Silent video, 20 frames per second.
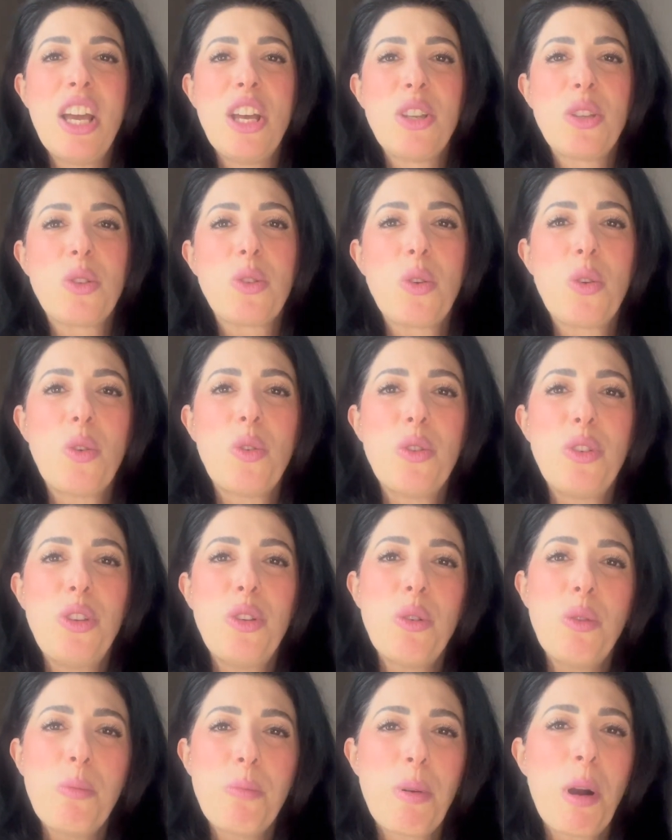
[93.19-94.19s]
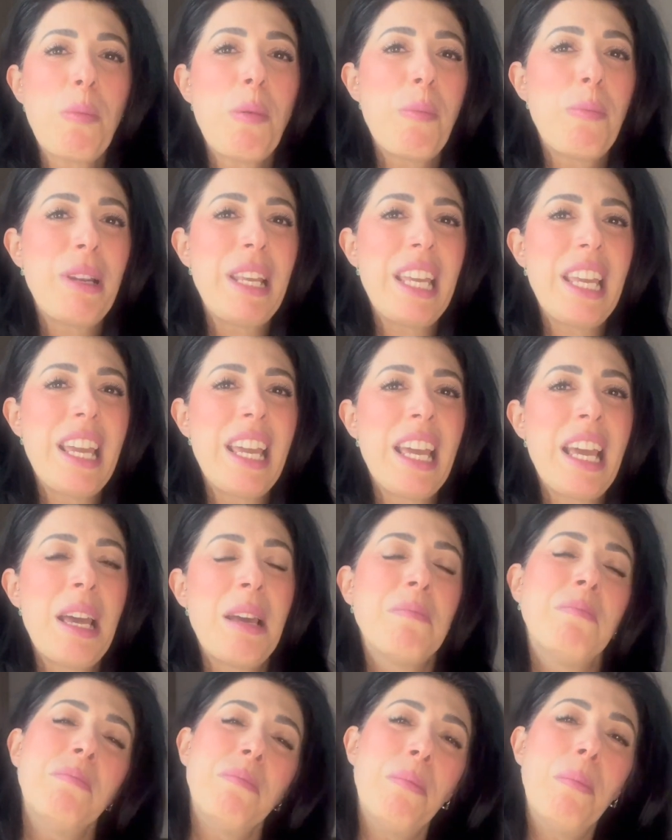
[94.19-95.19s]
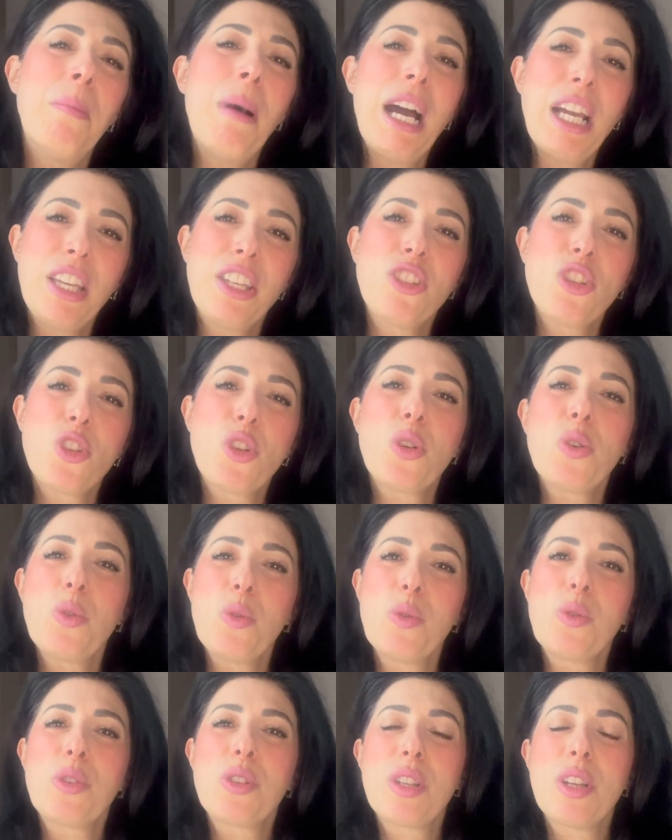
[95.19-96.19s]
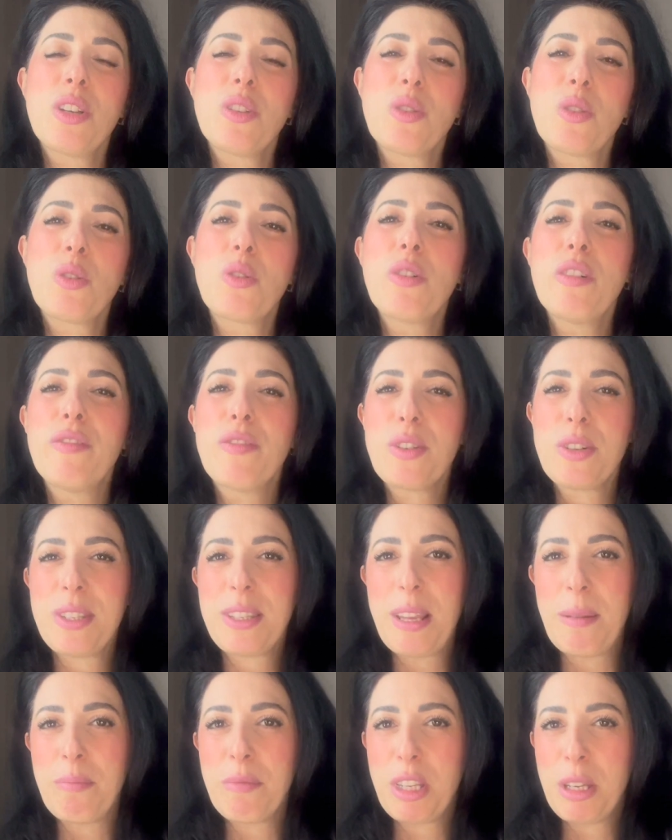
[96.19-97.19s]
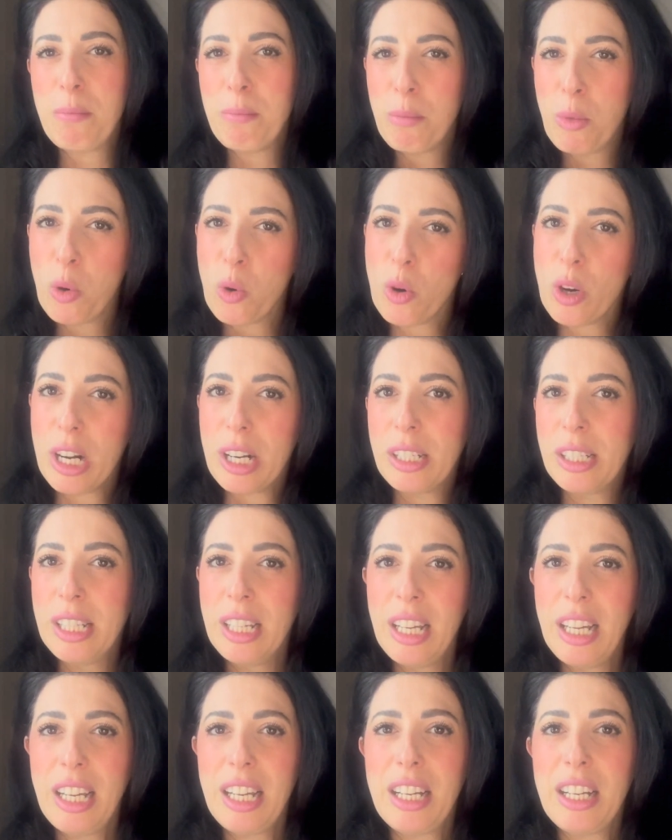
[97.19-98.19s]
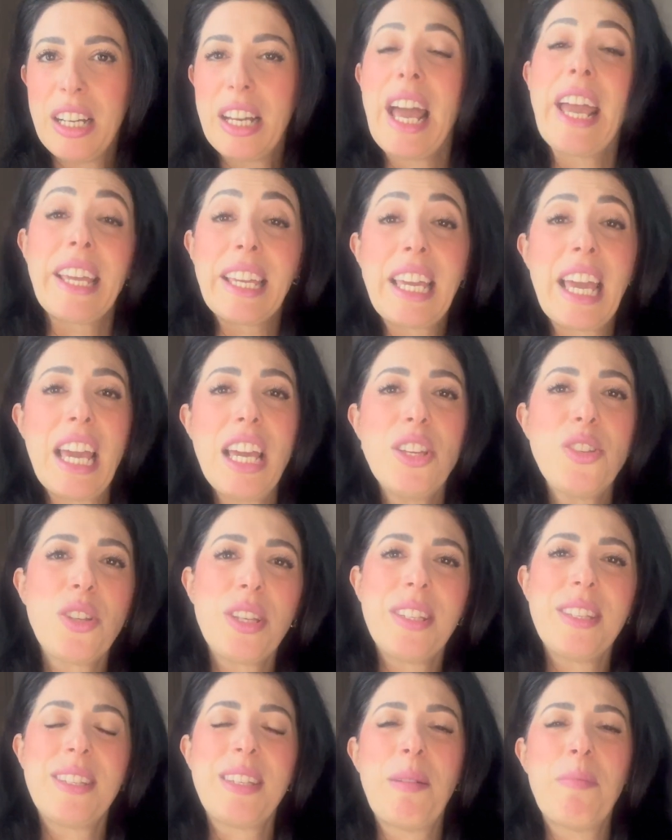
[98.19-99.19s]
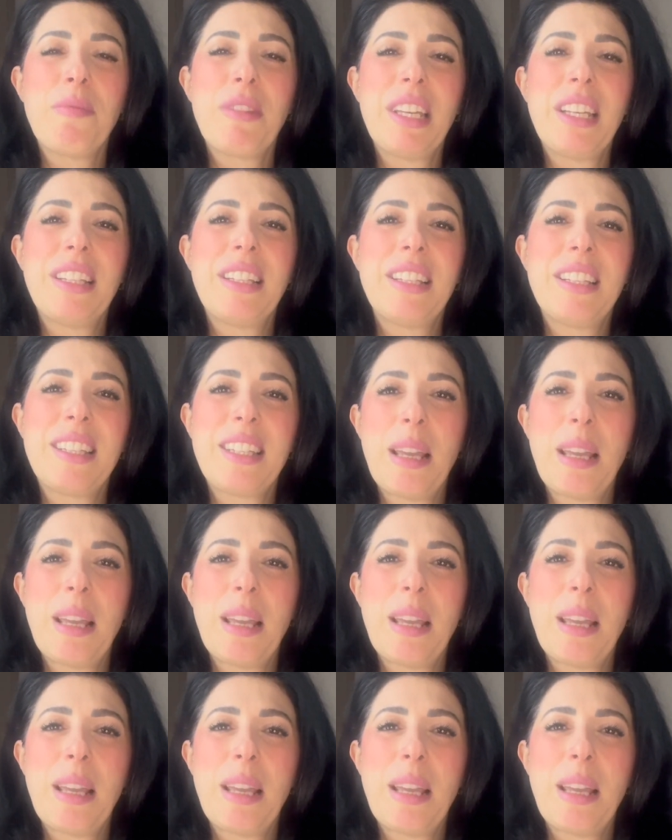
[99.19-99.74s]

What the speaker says: So you probably might choose to go for something more engaging, something